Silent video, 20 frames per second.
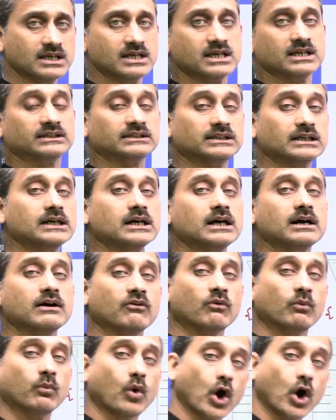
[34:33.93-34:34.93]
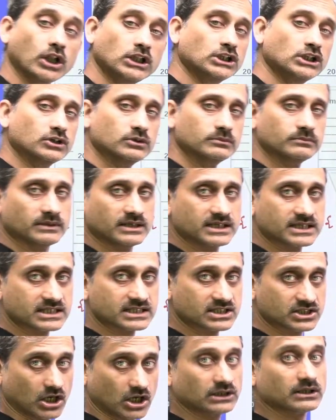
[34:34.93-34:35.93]
the volume is
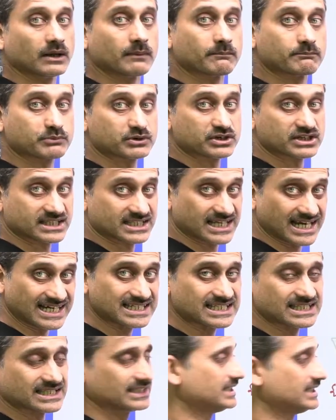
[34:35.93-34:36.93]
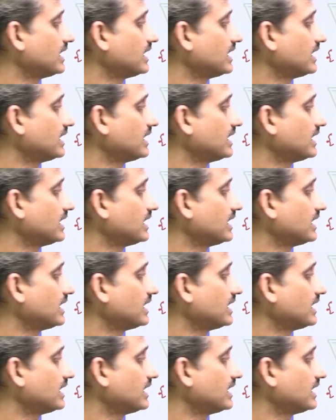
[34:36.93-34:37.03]
not precisely